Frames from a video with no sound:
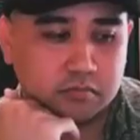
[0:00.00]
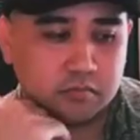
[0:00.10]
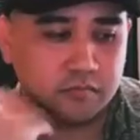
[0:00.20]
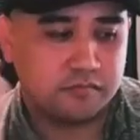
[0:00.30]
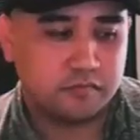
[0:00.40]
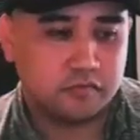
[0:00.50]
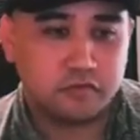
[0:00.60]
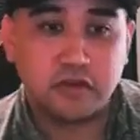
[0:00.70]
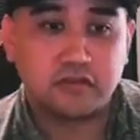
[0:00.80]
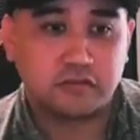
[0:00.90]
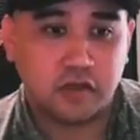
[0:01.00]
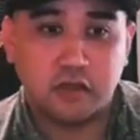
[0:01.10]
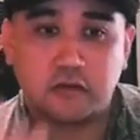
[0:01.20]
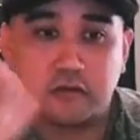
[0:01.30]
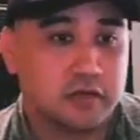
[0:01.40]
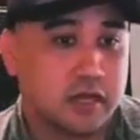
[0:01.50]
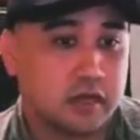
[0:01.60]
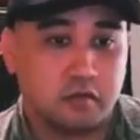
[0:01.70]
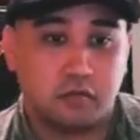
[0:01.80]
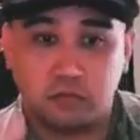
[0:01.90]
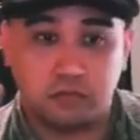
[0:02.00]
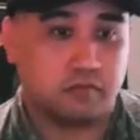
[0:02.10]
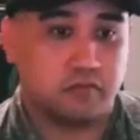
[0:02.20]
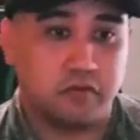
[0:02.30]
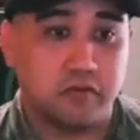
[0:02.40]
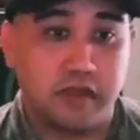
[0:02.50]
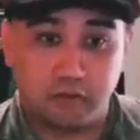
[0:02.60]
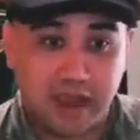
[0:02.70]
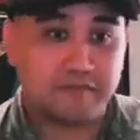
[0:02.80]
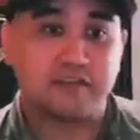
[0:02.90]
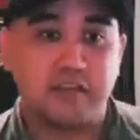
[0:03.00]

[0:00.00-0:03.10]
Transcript: students of color are like they gravitate